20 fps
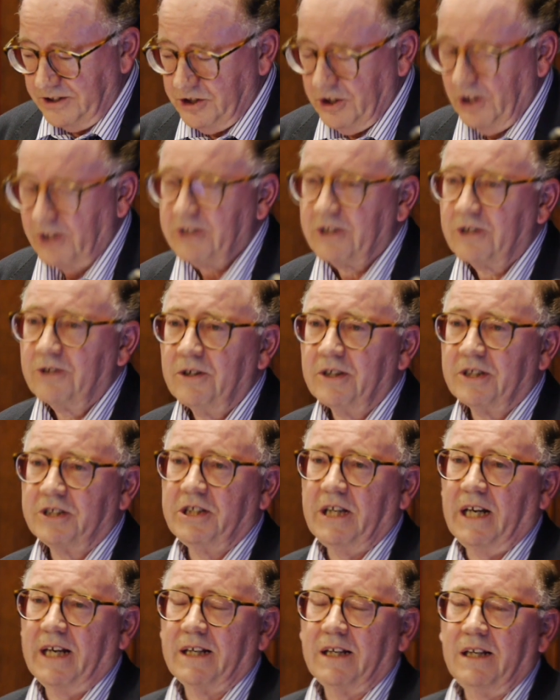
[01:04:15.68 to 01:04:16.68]
John
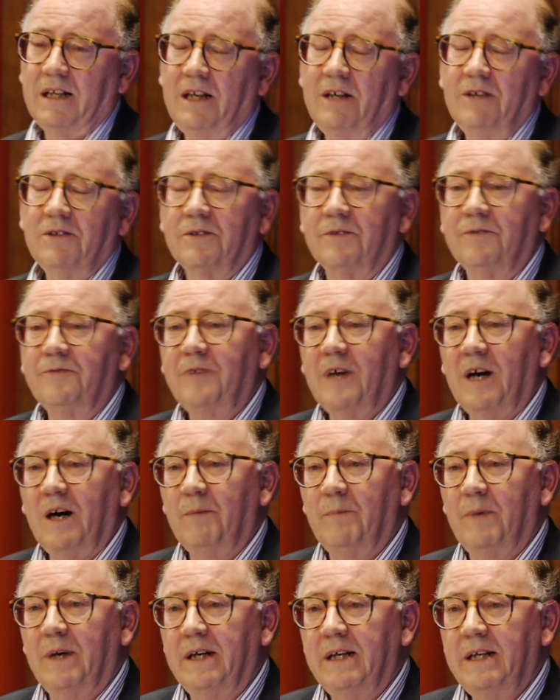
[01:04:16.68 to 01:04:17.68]
Cruikshank, a local
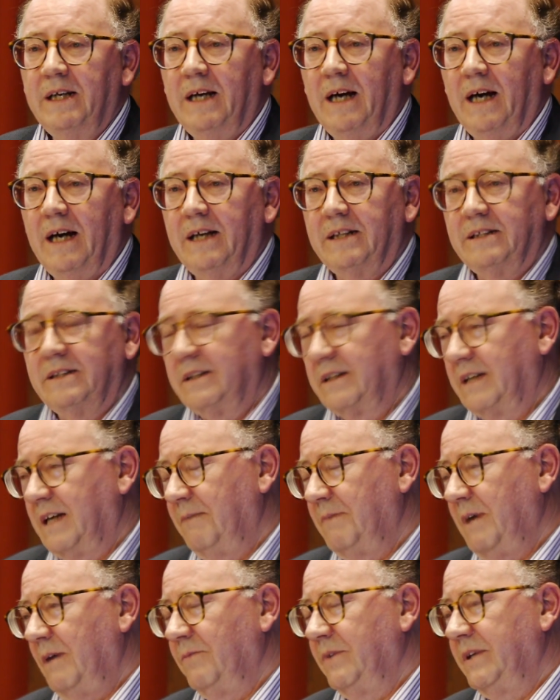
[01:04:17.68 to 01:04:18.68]
farmer, had
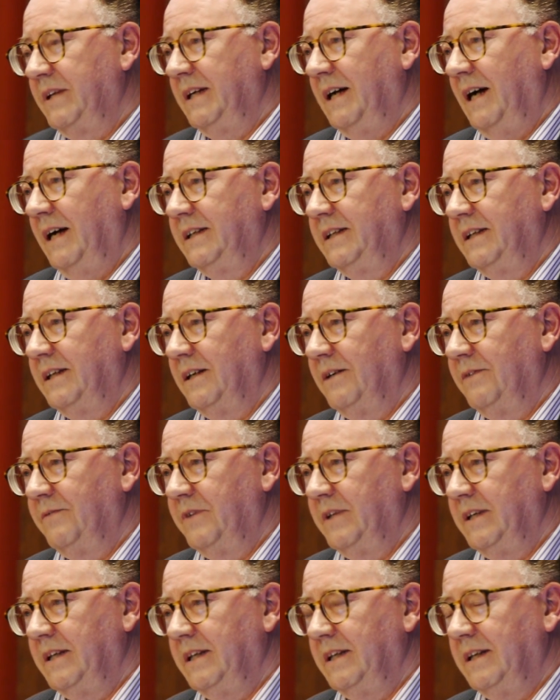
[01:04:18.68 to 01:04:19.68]
come up with the idea
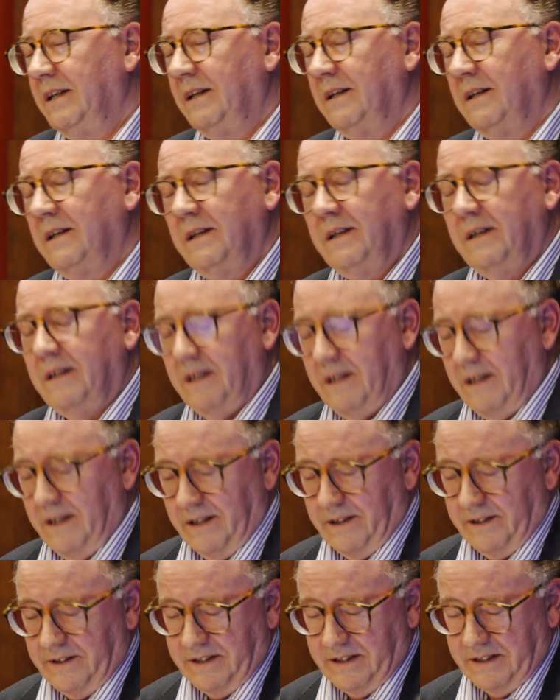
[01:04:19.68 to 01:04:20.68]
of the
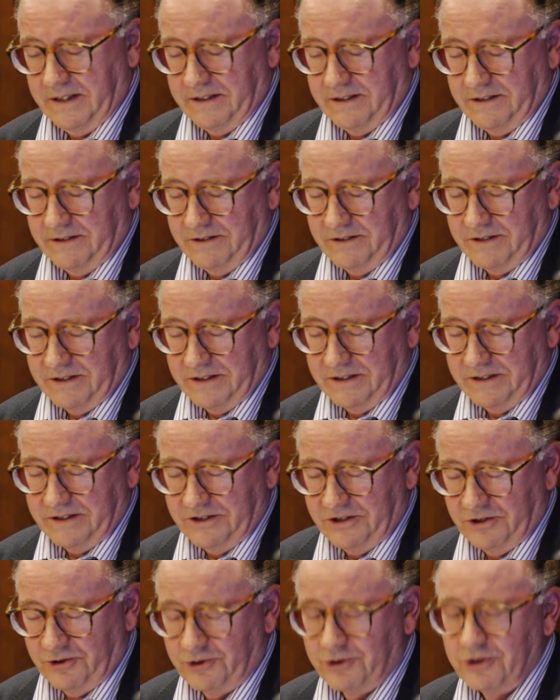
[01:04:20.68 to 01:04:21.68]
dead
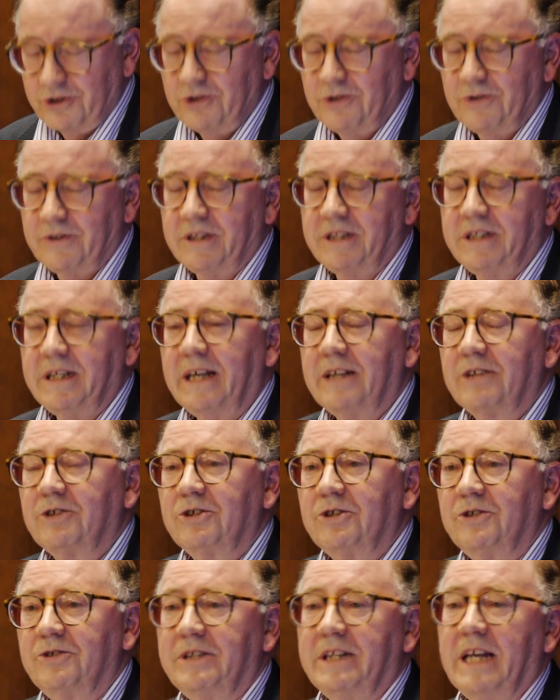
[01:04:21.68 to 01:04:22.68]

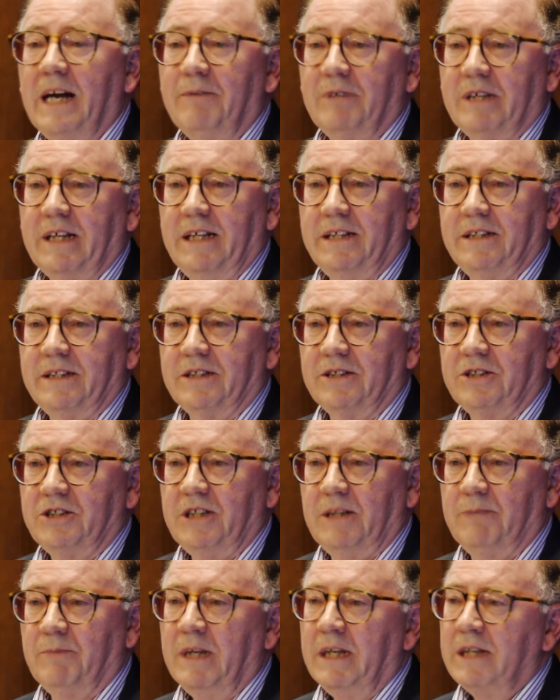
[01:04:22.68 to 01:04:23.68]
crew navigating a
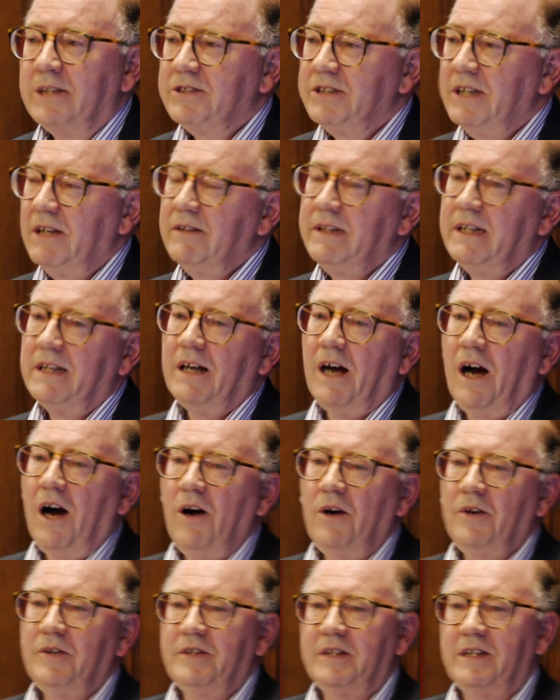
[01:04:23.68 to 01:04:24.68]
ship. So there are a
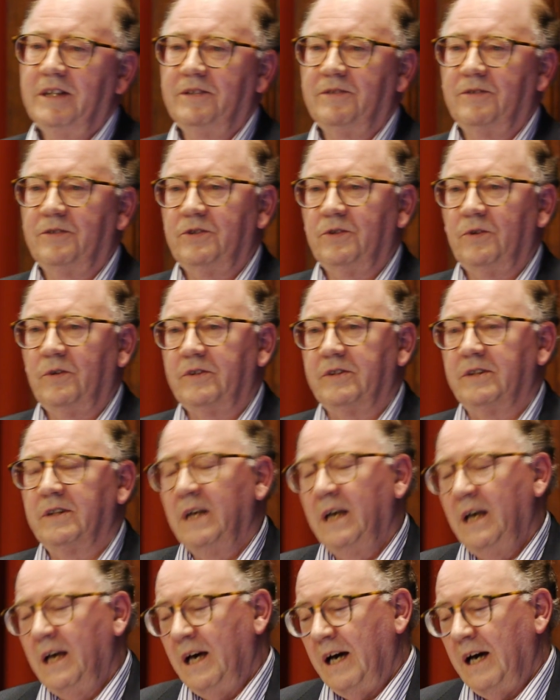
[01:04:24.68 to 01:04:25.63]
whole series of sources.